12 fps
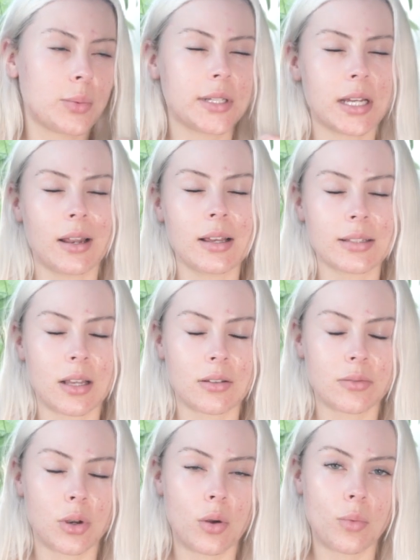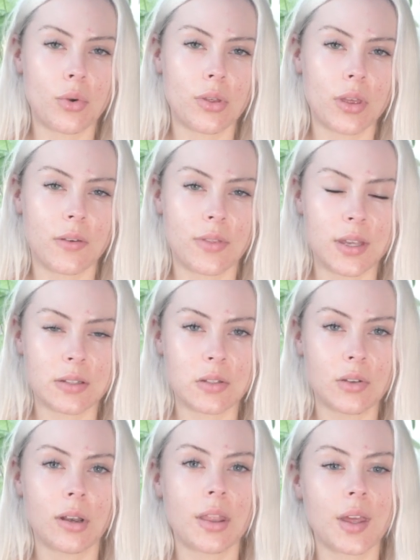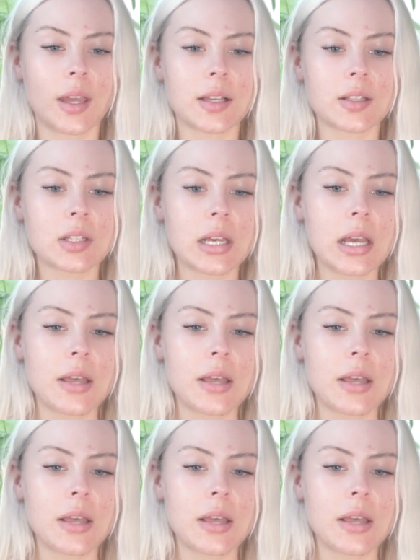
we tell ourselves we're not worthy of these certain things,